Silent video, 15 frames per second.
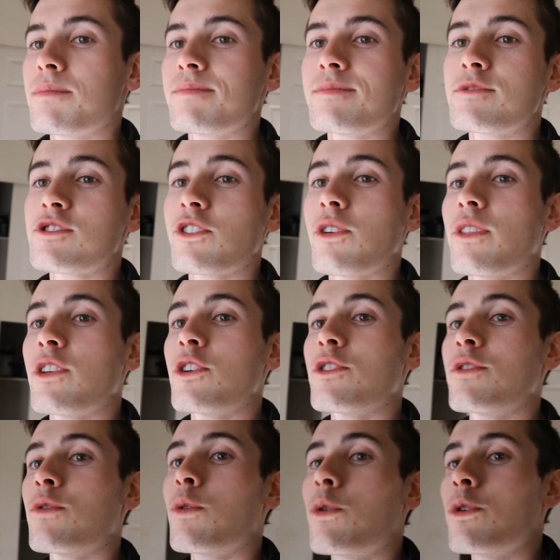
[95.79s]
So
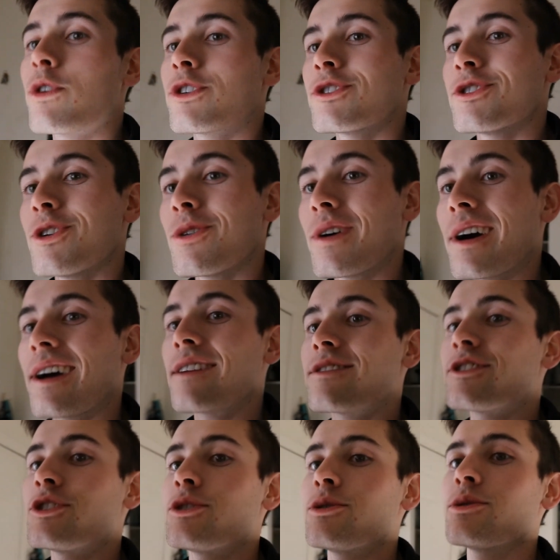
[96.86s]
therefore, you don't have
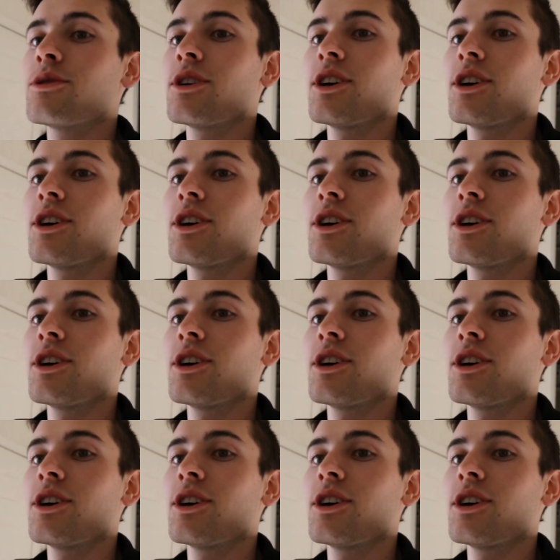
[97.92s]
to